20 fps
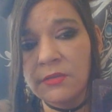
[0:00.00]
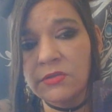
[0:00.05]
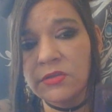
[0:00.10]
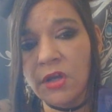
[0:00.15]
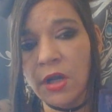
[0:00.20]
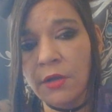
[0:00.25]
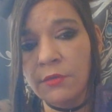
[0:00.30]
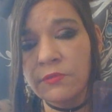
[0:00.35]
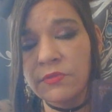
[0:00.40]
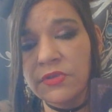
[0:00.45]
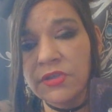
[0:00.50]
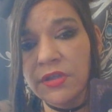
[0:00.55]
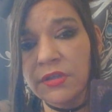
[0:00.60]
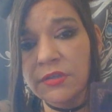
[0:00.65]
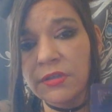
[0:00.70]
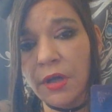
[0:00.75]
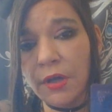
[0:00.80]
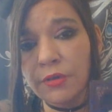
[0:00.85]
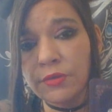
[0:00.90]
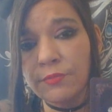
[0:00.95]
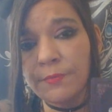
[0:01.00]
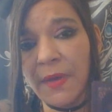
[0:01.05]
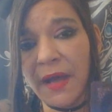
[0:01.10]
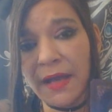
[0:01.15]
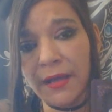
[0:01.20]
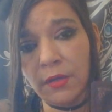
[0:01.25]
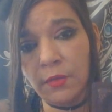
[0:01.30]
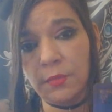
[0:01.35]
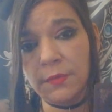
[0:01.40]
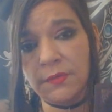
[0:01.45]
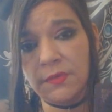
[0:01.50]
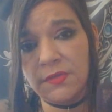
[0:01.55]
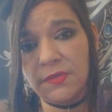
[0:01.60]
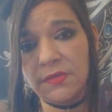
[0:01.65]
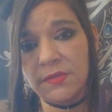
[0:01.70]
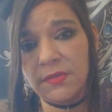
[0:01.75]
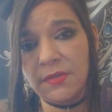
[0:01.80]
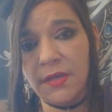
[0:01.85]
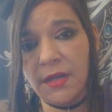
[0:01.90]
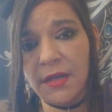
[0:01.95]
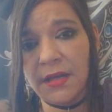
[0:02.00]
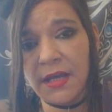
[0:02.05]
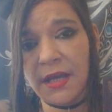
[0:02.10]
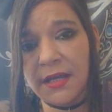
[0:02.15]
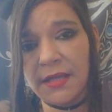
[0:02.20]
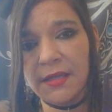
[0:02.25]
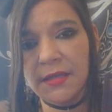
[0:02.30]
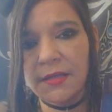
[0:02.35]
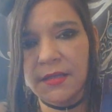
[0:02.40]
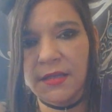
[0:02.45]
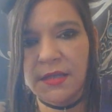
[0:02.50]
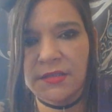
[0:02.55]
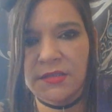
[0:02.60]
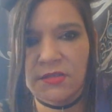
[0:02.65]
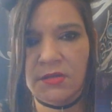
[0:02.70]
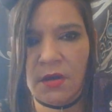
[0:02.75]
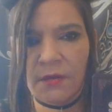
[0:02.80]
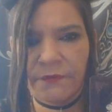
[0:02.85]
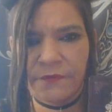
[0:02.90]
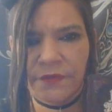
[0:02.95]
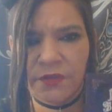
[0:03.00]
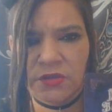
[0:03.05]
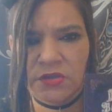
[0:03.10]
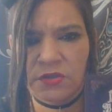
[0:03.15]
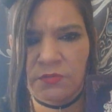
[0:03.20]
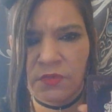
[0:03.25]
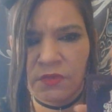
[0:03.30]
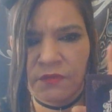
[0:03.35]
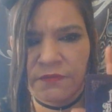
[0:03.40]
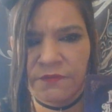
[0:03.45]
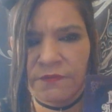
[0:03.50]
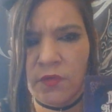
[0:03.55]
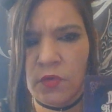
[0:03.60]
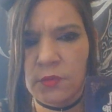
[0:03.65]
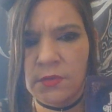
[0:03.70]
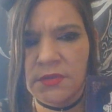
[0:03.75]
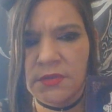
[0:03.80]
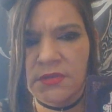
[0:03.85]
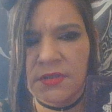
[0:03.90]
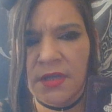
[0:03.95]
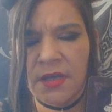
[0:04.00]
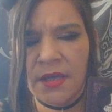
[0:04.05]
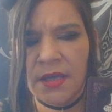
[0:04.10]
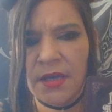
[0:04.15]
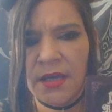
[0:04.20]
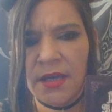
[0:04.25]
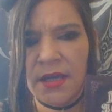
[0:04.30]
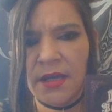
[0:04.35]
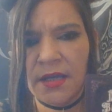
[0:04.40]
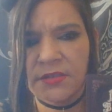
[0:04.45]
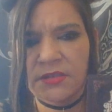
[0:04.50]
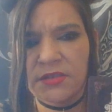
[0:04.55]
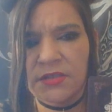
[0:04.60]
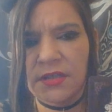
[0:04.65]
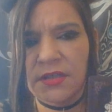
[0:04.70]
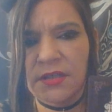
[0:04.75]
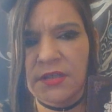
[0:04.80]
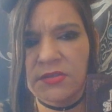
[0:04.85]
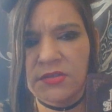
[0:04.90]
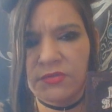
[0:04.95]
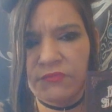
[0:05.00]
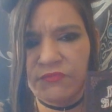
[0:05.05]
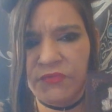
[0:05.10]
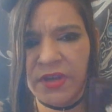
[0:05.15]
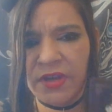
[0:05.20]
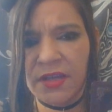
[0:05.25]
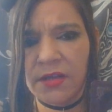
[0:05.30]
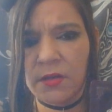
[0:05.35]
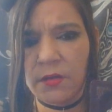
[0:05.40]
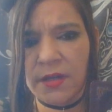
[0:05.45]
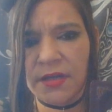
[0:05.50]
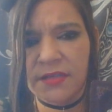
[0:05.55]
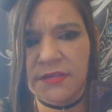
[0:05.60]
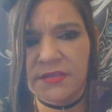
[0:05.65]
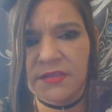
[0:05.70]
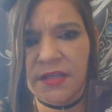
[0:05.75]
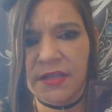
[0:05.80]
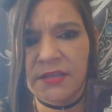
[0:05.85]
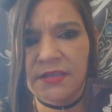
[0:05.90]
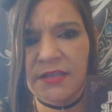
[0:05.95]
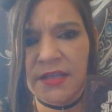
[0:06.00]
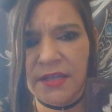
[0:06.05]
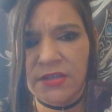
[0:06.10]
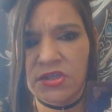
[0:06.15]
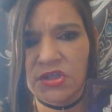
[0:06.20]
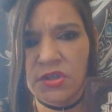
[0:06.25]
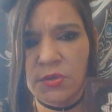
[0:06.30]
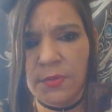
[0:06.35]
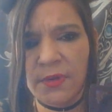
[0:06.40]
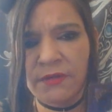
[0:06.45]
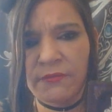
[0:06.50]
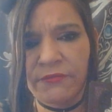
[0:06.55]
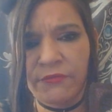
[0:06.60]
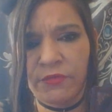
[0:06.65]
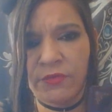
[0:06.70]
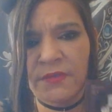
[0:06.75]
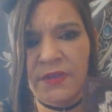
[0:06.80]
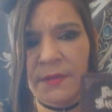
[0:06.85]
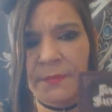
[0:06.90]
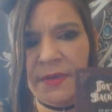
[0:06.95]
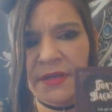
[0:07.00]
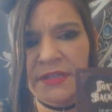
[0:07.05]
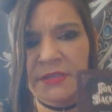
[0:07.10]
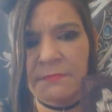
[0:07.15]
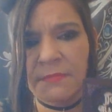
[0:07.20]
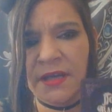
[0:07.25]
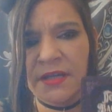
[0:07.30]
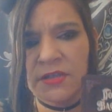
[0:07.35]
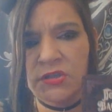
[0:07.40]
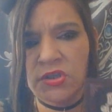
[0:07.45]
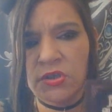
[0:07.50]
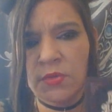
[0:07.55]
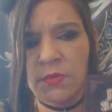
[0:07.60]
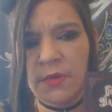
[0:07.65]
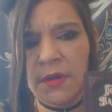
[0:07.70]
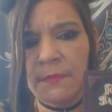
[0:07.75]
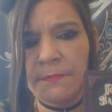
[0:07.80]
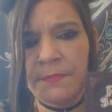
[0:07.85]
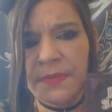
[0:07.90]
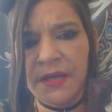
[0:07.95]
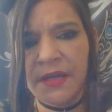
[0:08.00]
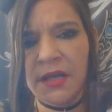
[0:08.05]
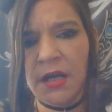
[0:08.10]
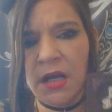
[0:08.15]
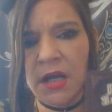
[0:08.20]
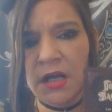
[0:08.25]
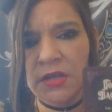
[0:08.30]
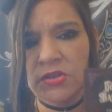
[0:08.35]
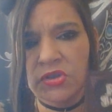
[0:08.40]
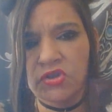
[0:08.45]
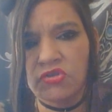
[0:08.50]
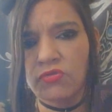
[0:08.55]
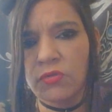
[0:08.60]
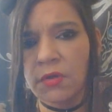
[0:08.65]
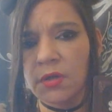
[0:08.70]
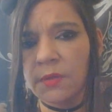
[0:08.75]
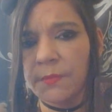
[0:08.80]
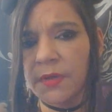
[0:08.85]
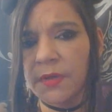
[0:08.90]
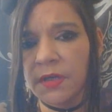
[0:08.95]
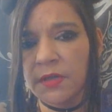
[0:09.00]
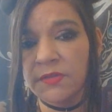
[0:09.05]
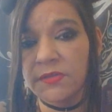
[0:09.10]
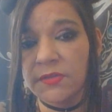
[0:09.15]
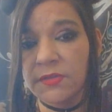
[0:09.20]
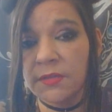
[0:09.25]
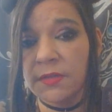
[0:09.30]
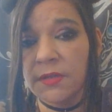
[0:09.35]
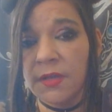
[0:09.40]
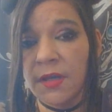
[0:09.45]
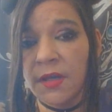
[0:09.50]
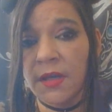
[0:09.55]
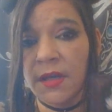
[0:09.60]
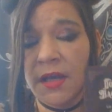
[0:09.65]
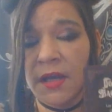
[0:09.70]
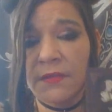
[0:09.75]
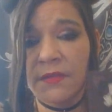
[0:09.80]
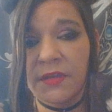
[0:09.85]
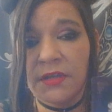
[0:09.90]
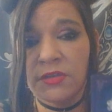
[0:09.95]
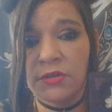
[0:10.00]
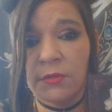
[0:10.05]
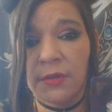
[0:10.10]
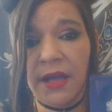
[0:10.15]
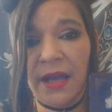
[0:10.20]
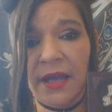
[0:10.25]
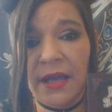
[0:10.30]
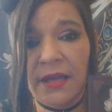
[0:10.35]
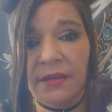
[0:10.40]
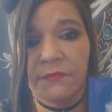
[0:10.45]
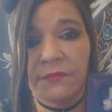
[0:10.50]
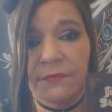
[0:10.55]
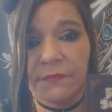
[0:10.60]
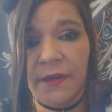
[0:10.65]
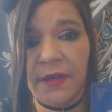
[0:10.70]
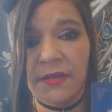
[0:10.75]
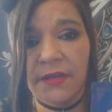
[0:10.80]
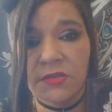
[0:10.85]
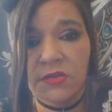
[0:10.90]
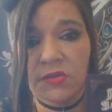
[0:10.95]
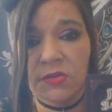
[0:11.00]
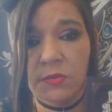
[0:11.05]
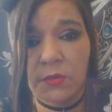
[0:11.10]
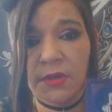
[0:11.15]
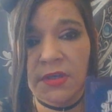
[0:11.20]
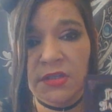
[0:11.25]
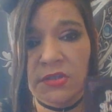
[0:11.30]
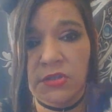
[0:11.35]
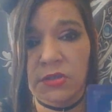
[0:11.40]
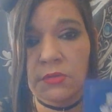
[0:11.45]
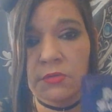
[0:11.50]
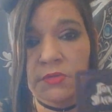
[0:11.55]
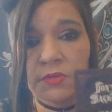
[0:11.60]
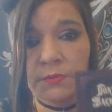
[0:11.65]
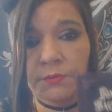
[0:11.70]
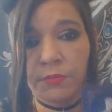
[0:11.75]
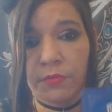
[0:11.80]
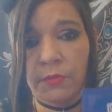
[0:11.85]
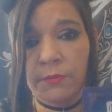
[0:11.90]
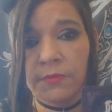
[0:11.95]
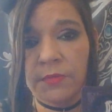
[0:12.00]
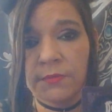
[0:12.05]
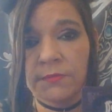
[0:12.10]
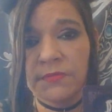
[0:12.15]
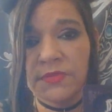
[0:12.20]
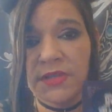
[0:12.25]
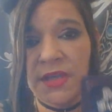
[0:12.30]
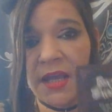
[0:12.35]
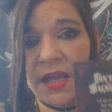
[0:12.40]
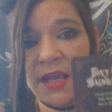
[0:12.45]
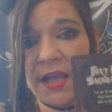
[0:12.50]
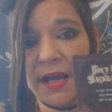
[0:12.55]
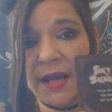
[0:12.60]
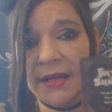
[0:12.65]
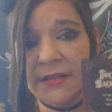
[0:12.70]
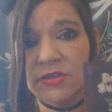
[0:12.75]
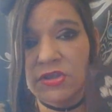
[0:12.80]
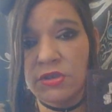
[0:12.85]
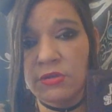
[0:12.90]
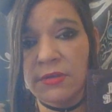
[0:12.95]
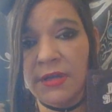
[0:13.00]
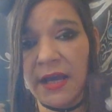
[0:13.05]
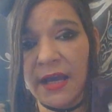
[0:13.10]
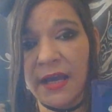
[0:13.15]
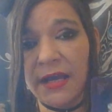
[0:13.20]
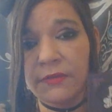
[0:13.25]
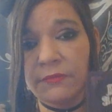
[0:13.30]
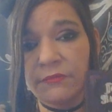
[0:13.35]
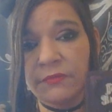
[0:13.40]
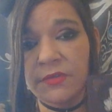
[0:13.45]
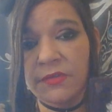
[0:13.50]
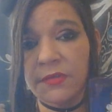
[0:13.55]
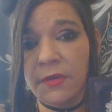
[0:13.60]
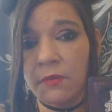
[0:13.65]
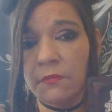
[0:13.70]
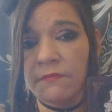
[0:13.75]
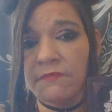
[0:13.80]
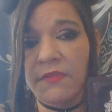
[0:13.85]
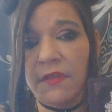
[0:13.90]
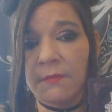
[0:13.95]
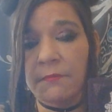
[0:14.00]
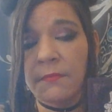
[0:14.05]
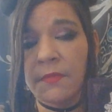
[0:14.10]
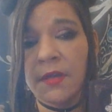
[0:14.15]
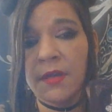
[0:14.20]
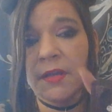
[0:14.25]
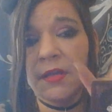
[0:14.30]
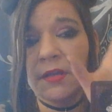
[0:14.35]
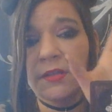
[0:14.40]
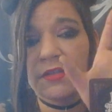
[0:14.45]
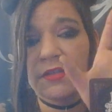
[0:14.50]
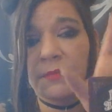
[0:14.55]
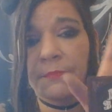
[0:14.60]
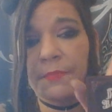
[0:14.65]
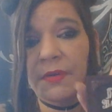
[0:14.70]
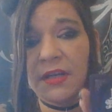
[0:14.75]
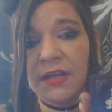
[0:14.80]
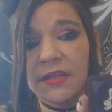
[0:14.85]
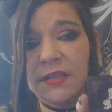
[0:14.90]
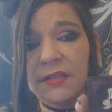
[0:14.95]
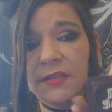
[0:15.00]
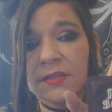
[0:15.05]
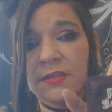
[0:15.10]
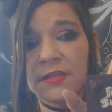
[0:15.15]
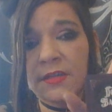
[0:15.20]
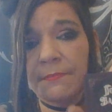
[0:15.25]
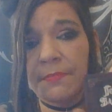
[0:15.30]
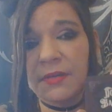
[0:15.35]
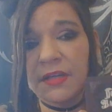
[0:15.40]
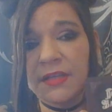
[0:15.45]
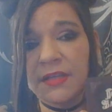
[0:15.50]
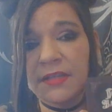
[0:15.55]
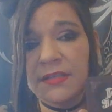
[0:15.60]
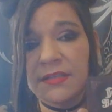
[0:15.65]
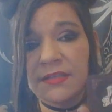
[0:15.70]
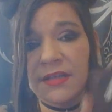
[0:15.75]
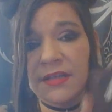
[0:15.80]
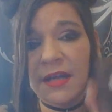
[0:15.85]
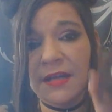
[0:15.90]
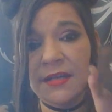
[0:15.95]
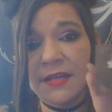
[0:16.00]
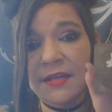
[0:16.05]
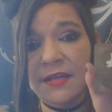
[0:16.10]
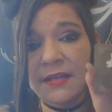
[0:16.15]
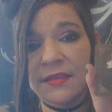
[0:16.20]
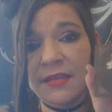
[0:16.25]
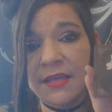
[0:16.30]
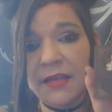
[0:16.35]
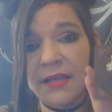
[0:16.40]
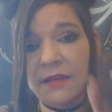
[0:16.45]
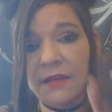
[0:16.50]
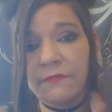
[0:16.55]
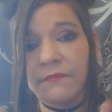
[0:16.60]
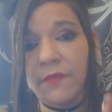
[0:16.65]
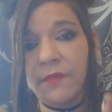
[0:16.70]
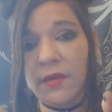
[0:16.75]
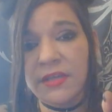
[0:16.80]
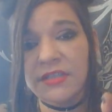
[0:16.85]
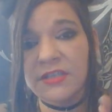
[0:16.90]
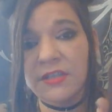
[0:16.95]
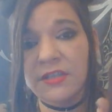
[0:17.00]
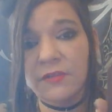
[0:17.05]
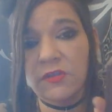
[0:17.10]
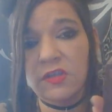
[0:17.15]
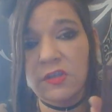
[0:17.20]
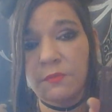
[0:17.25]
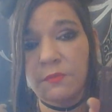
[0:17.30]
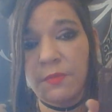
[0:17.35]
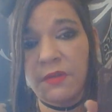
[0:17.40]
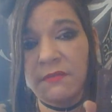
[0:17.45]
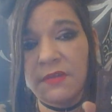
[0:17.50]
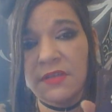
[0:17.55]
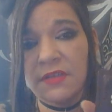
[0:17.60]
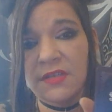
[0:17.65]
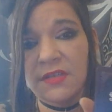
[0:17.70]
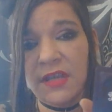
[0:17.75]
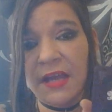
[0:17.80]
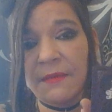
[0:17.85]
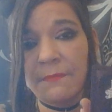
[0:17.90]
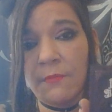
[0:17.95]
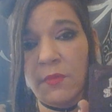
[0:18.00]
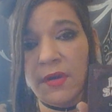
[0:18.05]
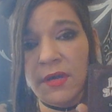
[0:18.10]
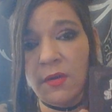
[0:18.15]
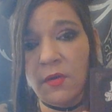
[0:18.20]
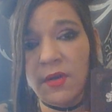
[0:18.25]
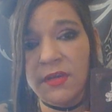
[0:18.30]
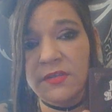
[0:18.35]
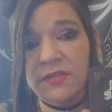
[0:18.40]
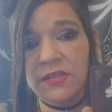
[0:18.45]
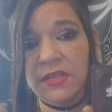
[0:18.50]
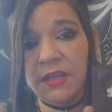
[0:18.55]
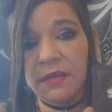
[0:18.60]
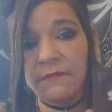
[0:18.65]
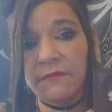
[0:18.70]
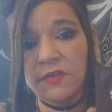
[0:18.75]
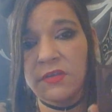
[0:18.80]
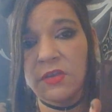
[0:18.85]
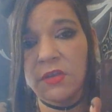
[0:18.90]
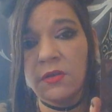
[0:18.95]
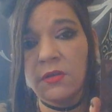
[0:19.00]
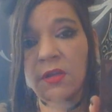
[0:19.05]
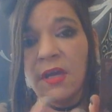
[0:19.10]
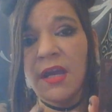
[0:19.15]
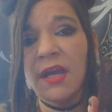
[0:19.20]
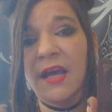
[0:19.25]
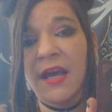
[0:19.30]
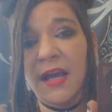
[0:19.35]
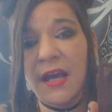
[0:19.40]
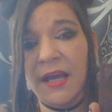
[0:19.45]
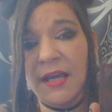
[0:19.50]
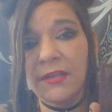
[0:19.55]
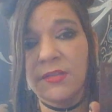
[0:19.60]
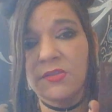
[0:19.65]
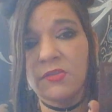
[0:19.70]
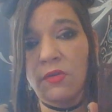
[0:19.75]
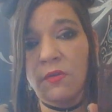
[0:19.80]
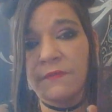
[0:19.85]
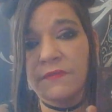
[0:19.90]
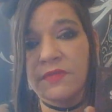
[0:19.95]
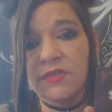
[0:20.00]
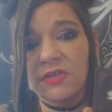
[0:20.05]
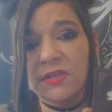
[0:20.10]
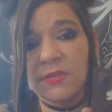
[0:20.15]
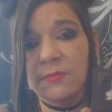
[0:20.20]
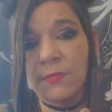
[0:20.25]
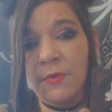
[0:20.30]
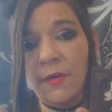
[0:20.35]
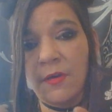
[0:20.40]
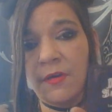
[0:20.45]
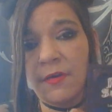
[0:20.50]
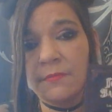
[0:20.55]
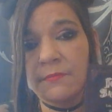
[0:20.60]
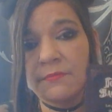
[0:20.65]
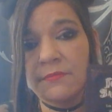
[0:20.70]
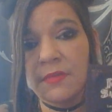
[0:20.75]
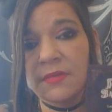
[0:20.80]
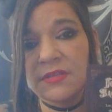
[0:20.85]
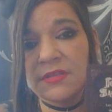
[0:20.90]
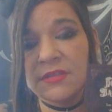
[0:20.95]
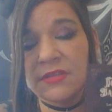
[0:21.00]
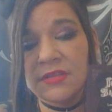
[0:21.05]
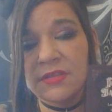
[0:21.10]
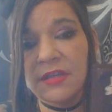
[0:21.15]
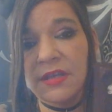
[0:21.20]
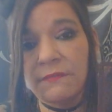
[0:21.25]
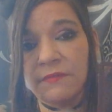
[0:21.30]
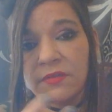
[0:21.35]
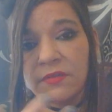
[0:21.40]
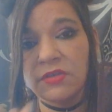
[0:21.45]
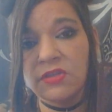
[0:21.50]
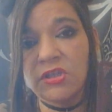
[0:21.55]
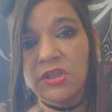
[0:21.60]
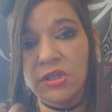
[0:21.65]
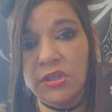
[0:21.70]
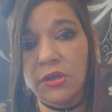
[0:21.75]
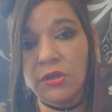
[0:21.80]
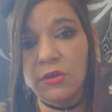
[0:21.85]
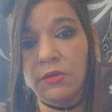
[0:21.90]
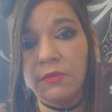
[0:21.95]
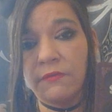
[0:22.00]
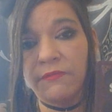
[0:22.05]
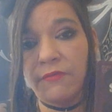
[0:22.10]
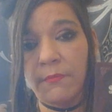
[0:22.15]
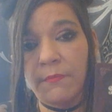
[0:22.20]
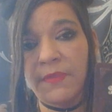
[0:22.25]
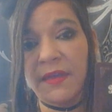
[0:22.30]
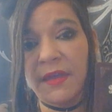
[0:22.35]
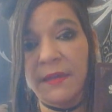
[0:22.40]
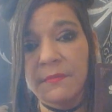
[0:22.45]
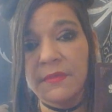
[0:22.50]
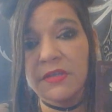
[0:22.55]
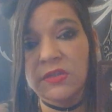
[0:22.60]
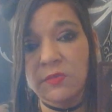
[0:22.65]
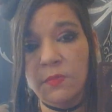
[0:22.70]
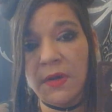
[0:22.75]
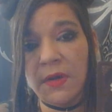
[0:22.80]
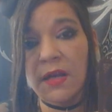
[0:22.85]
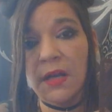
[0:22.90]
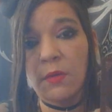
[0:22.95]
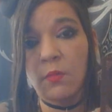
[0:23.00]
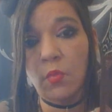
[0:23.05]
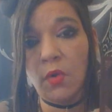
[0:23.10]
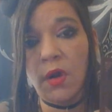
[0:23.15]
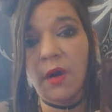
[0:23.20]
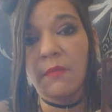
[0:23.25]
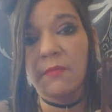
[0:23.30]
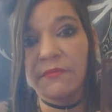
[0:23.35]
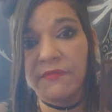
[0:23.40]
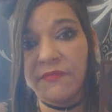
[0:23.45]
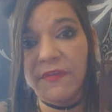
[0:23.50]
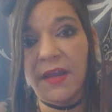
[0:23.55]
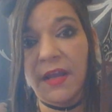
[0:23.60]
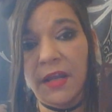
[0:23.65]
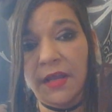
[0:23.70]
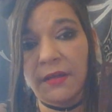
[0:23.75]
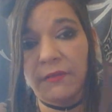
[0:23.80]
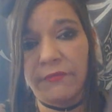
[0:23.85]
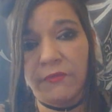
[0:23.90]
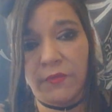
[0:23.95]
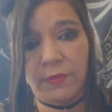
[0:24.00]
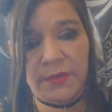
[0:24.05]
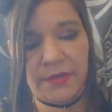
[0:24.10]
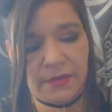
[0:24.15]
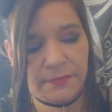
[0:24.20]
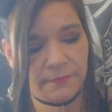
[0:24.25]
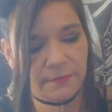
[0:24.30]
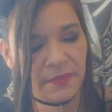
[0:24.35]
Don't go backwards, okay? It's time for you to move forward and to realise that, yes, you went through that, but it's made you a bigger and stronger person, and that you can face your issues and problems, and you can resolve them. So please, please take the advice that the spirits and my guides are giving you, and obviously what I'm giving to you from them as well, and what I'm feeling from it.